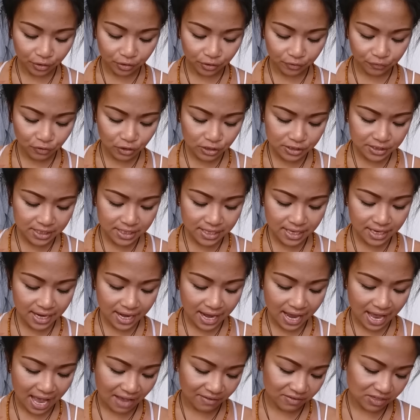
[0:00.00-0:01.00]
The first thing that
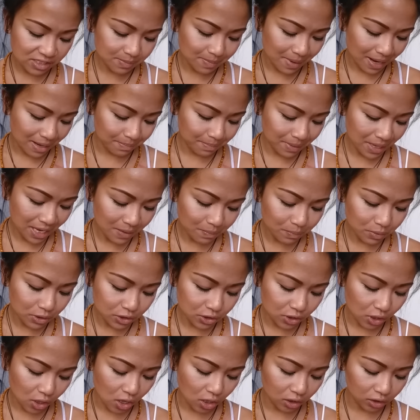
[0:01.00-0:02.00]
I have is by Paper
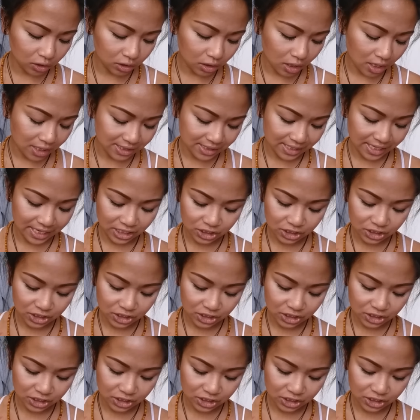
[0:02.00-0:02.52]
Doll Los